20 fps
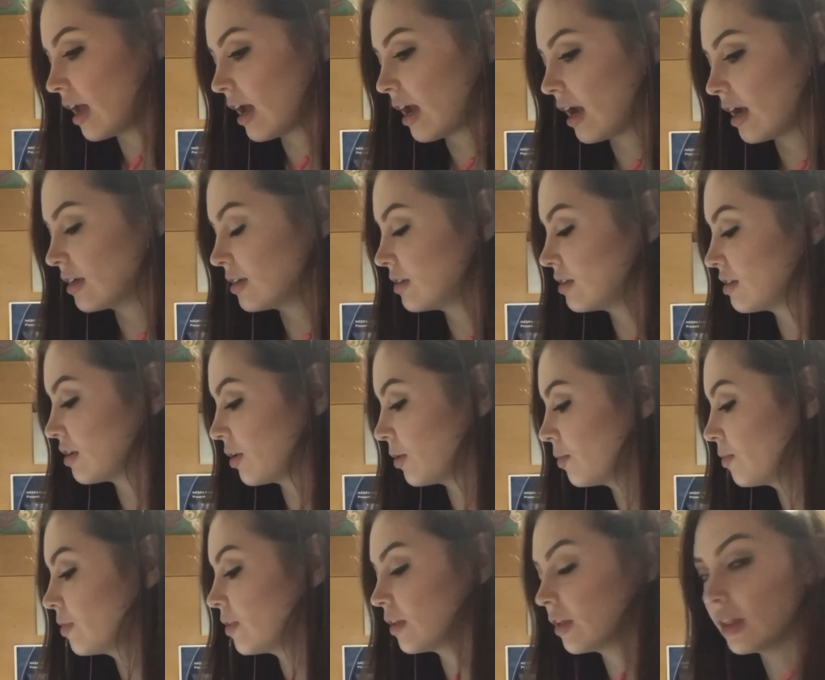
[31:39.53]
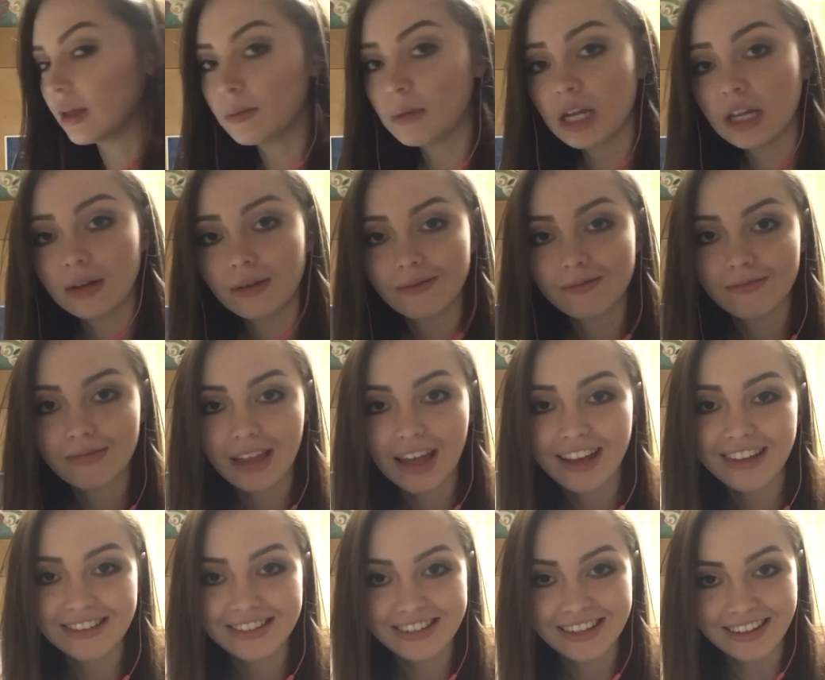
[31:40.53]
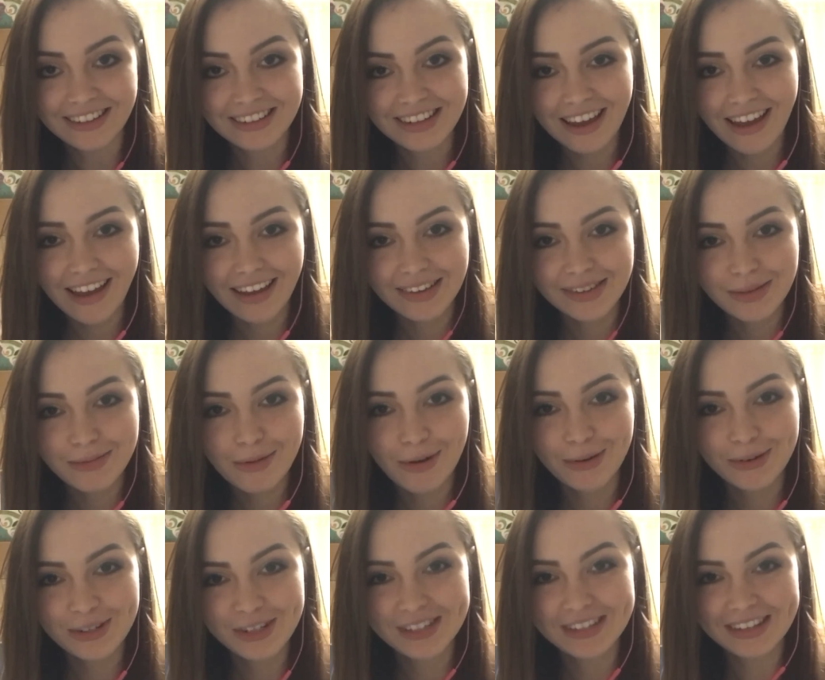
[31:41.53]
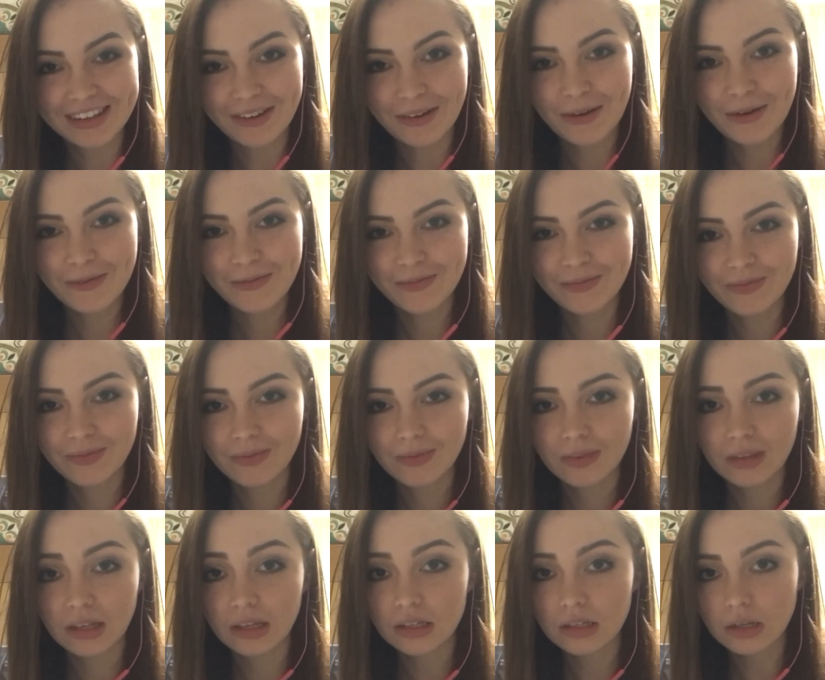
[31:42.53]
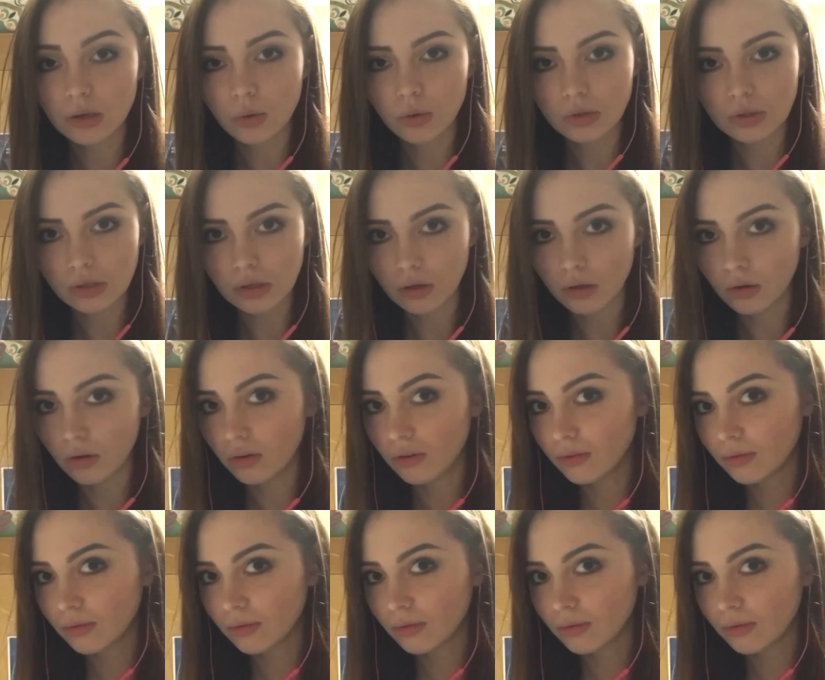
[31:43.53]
And so the limit as delta x approaches 0 is equal to,